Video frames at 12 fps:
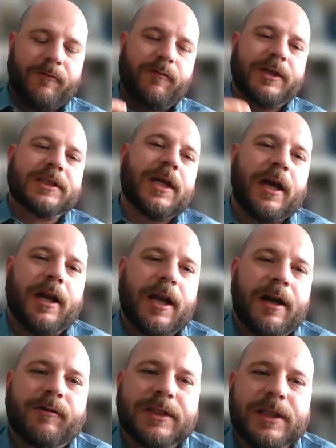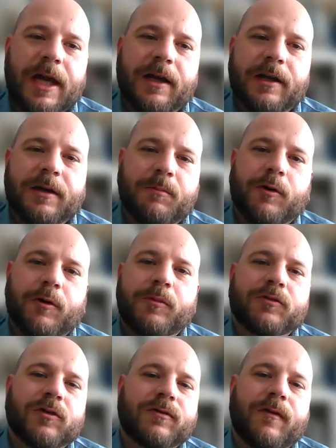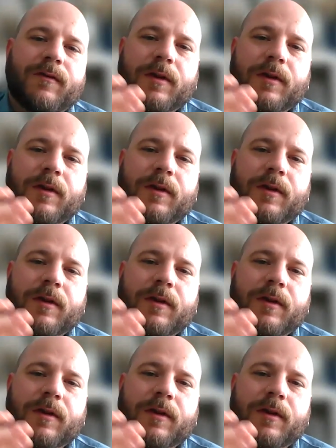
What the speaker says: resale and recycling purposes